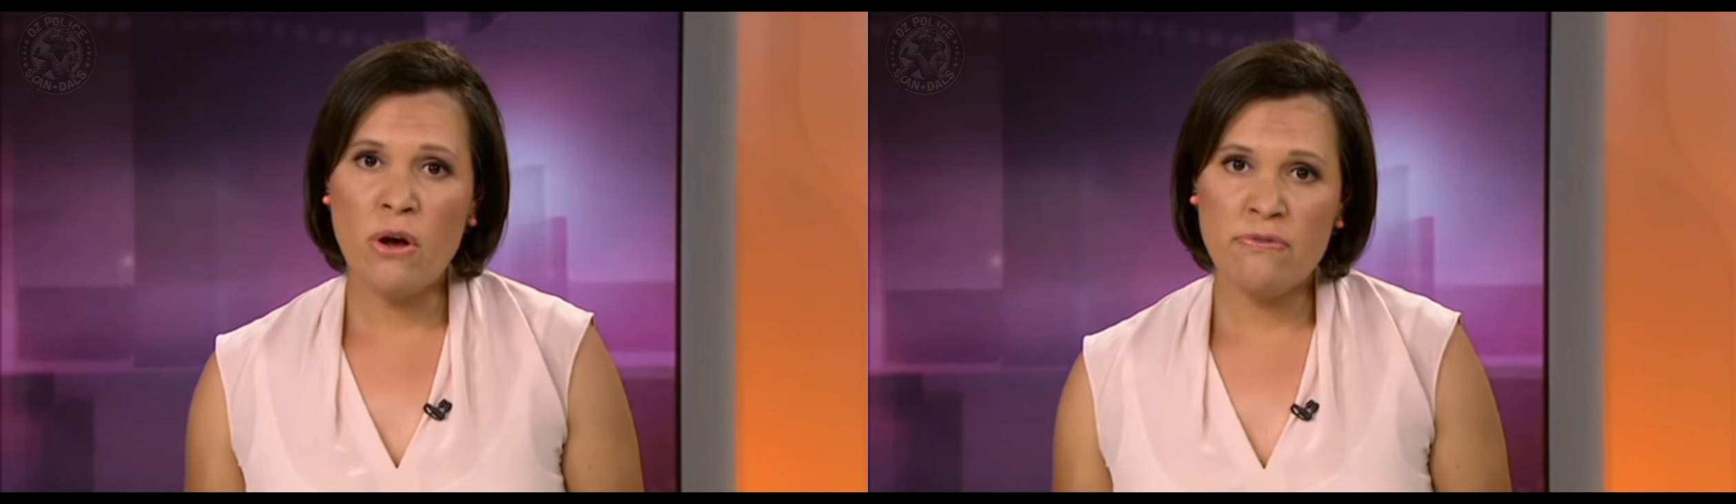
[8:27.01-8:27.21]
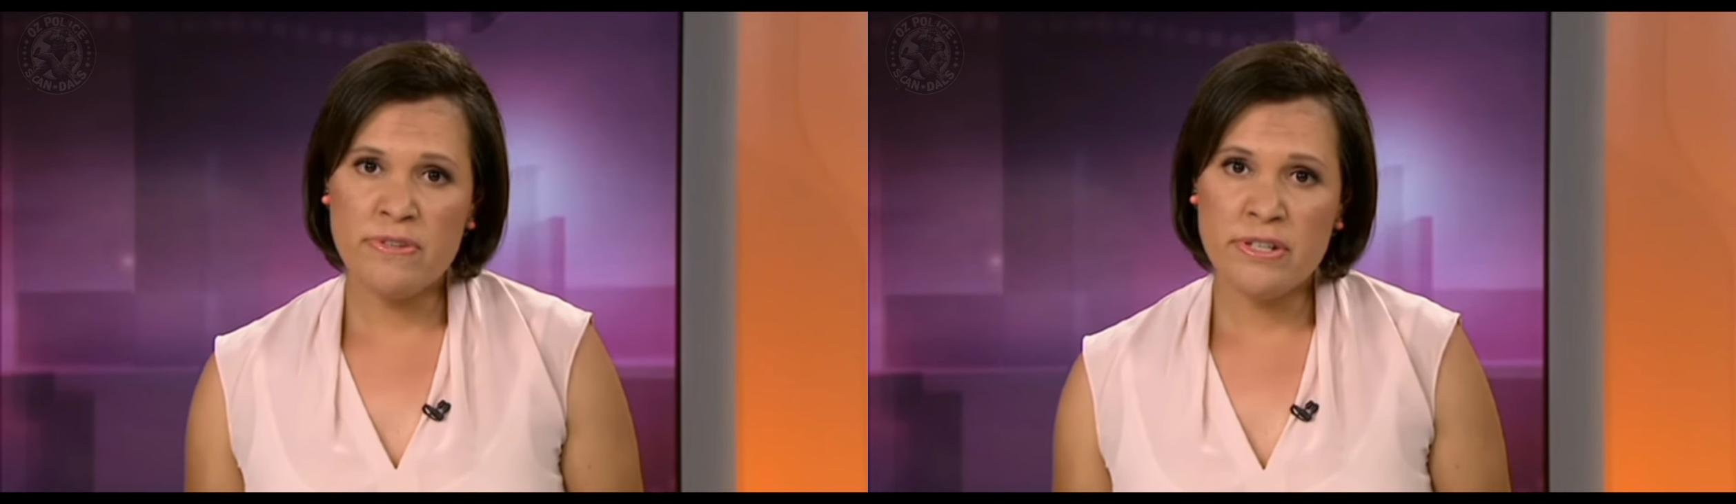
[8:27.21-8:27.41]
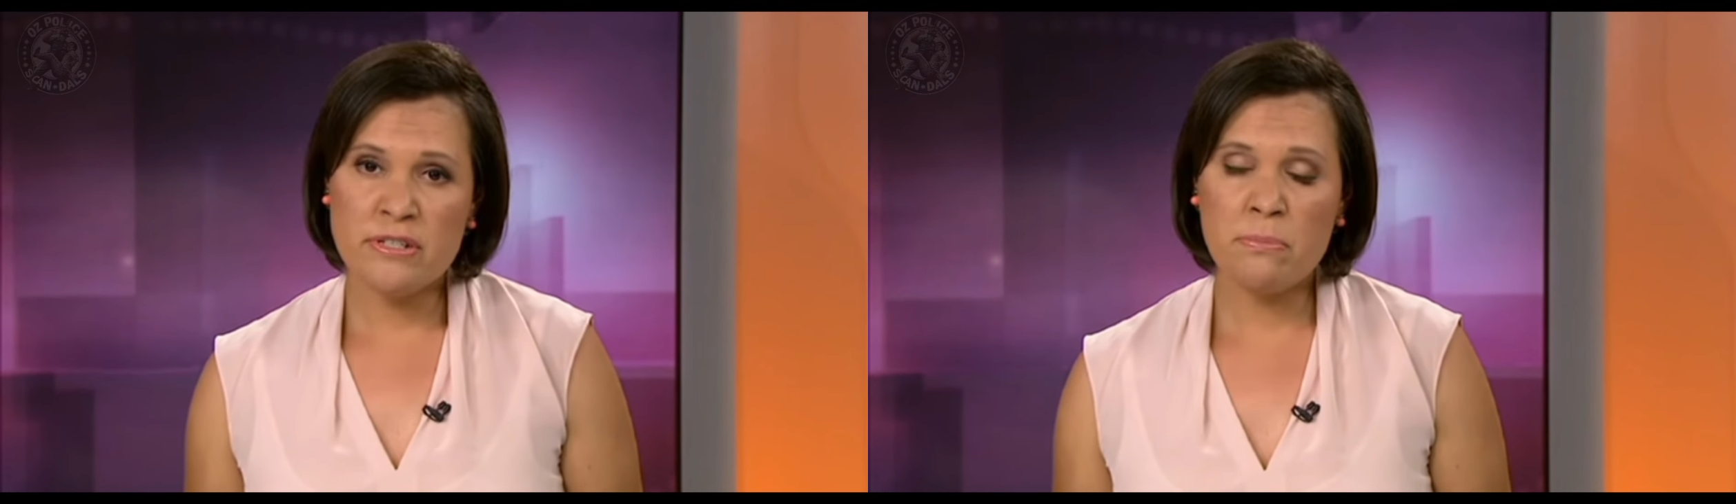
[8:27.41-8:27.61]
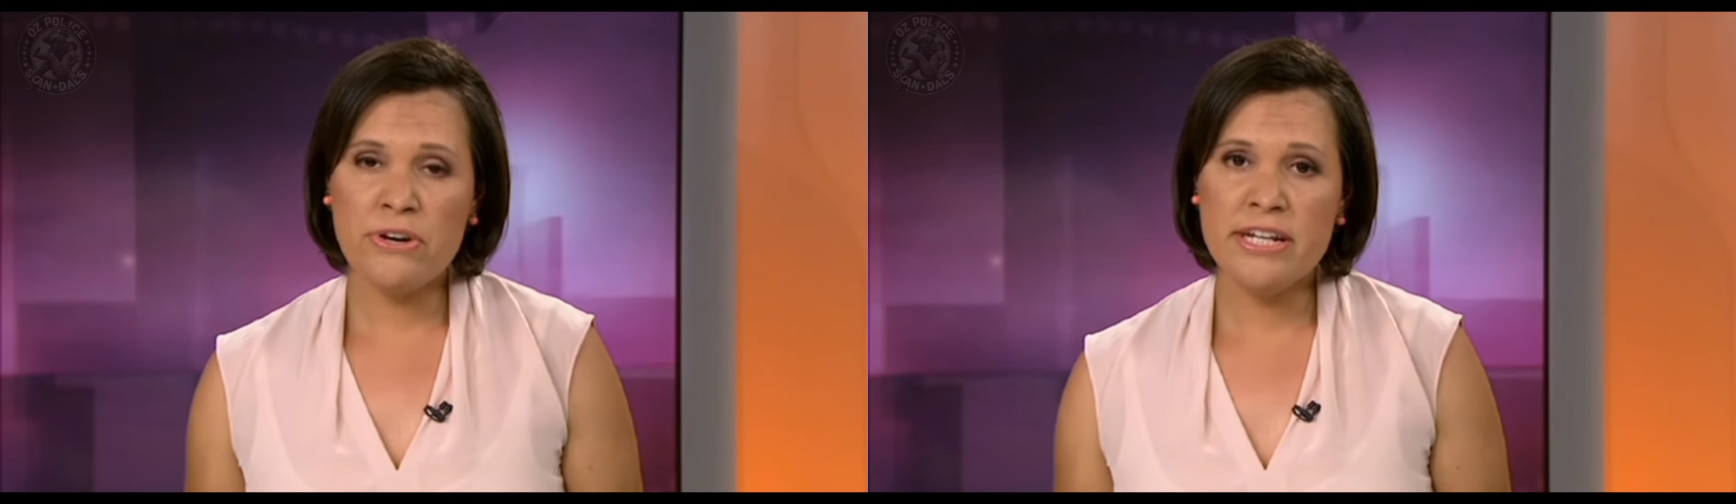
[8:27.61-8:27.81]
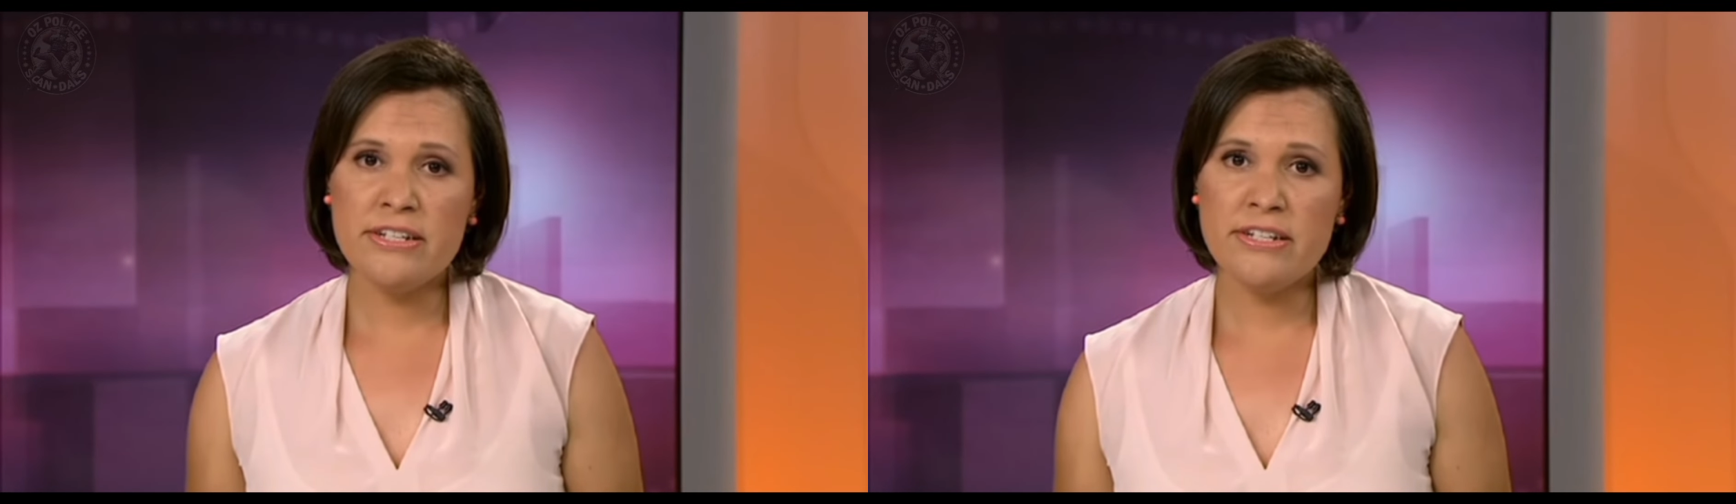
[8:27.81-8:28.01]
officers
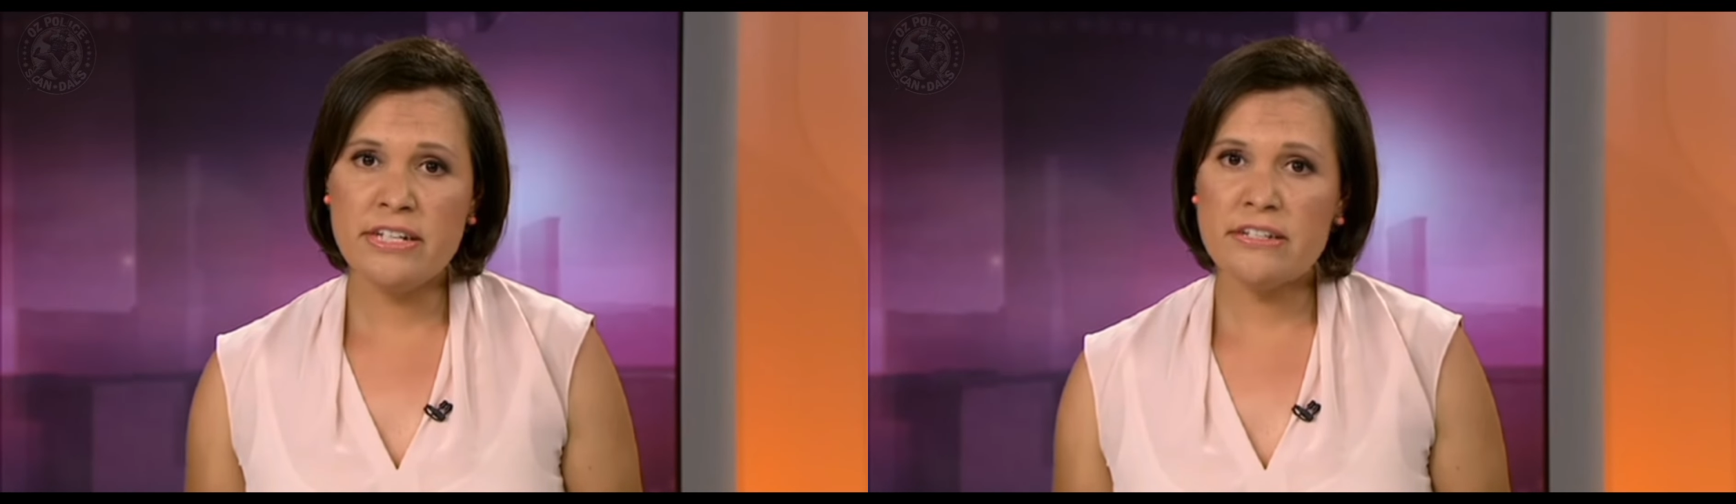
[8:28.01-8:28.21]
breached